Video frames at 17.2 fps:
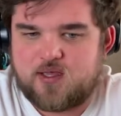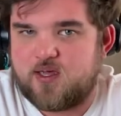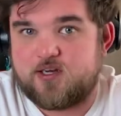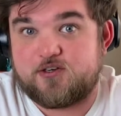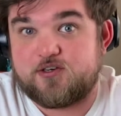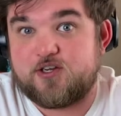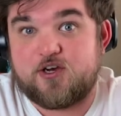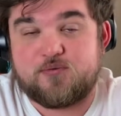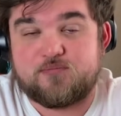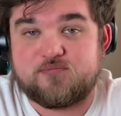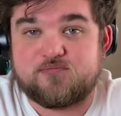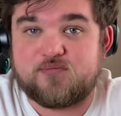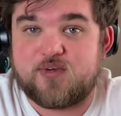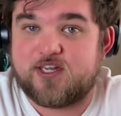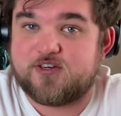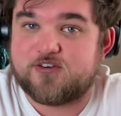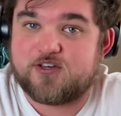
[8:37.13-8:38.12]
I don't know.
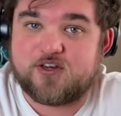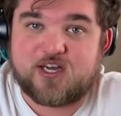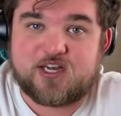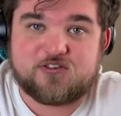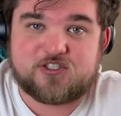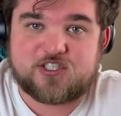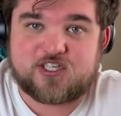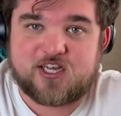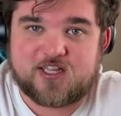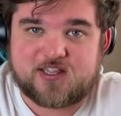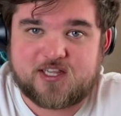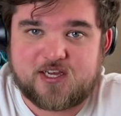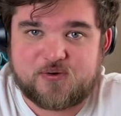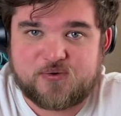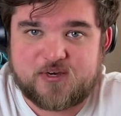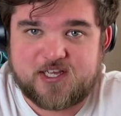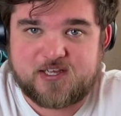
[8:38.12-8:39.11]
I don't know how she got
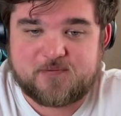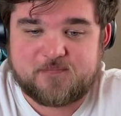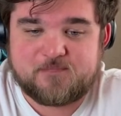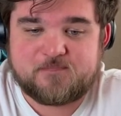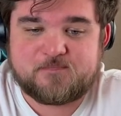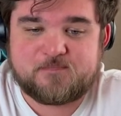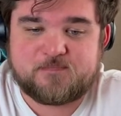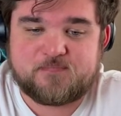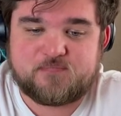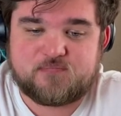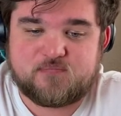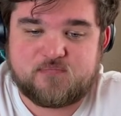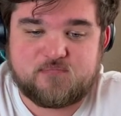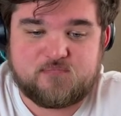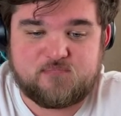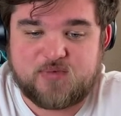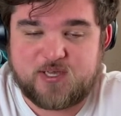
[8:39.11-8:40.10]
that way.
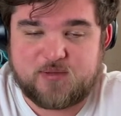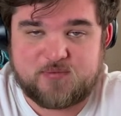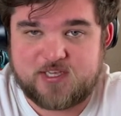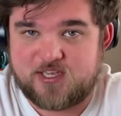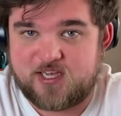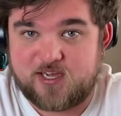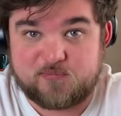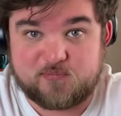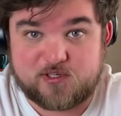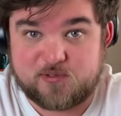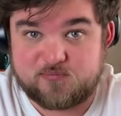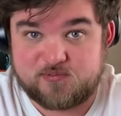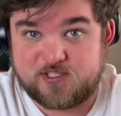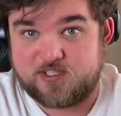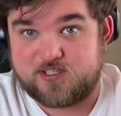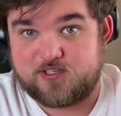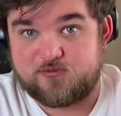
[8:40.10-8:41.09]
Maybe I'm
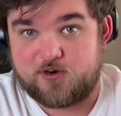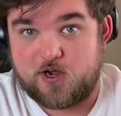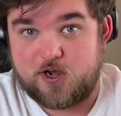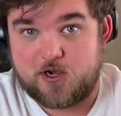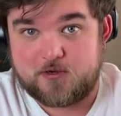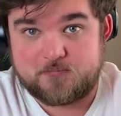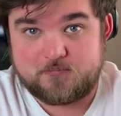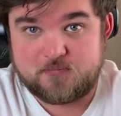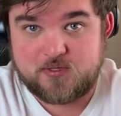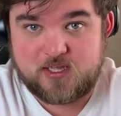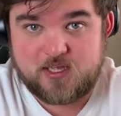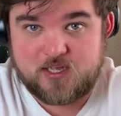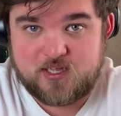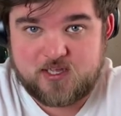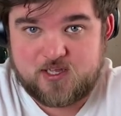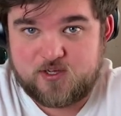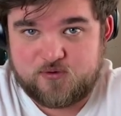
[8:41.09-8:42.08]
completely wrong.
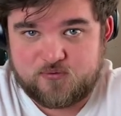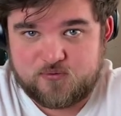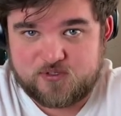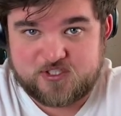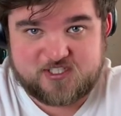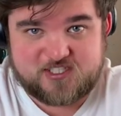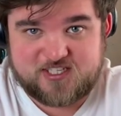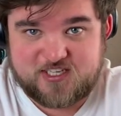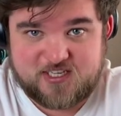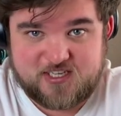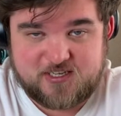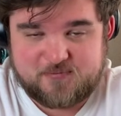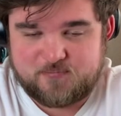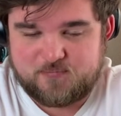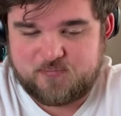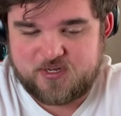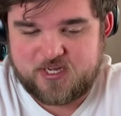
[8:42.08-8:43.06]
We'll
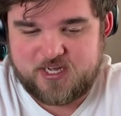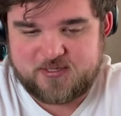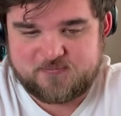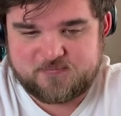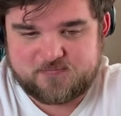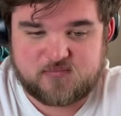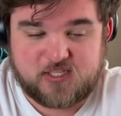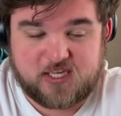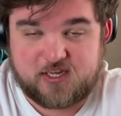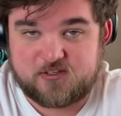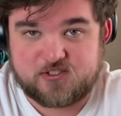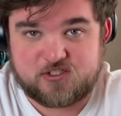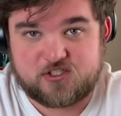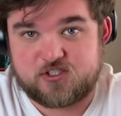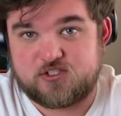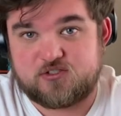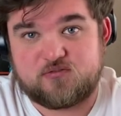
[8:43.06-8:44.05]
see, but that was
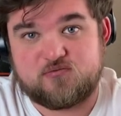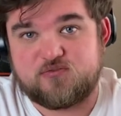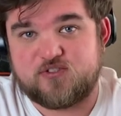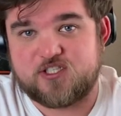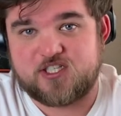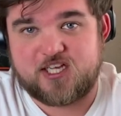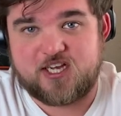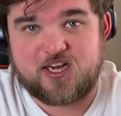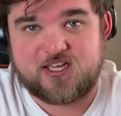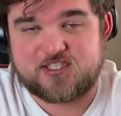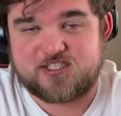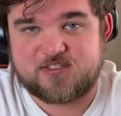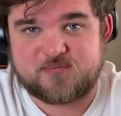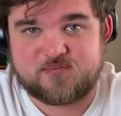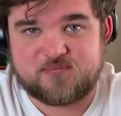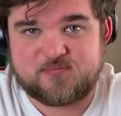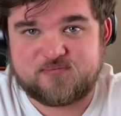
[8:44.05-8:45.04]
just really
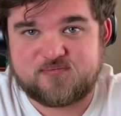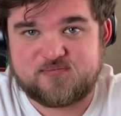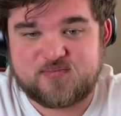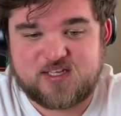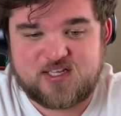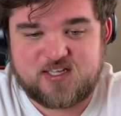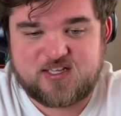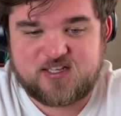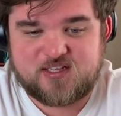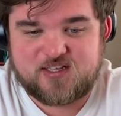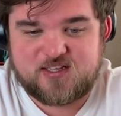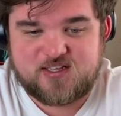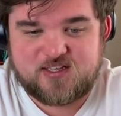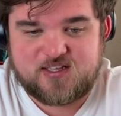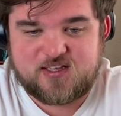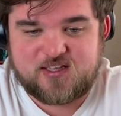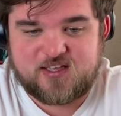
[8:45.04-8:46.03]
awesome.
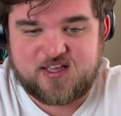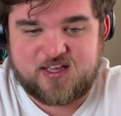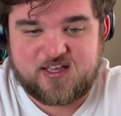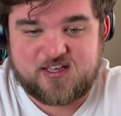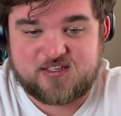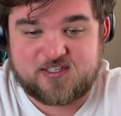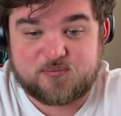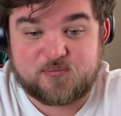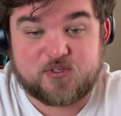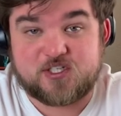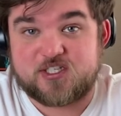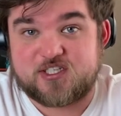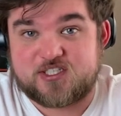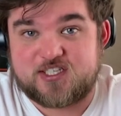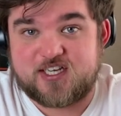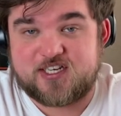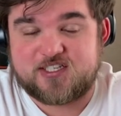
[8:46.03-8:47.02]
And I'm really
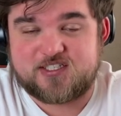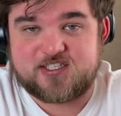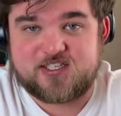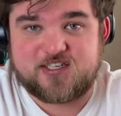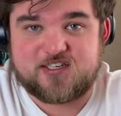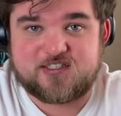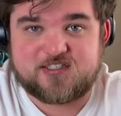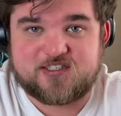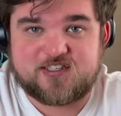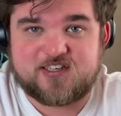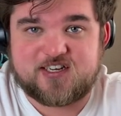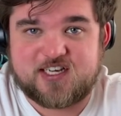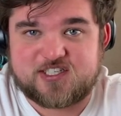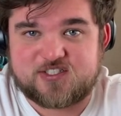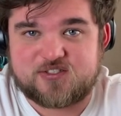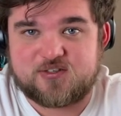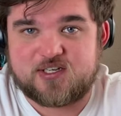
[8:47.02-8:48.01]
excited to get into the
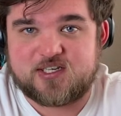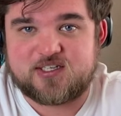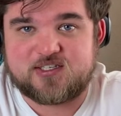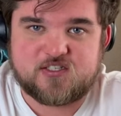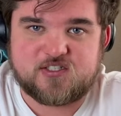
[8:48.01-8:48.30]
next one.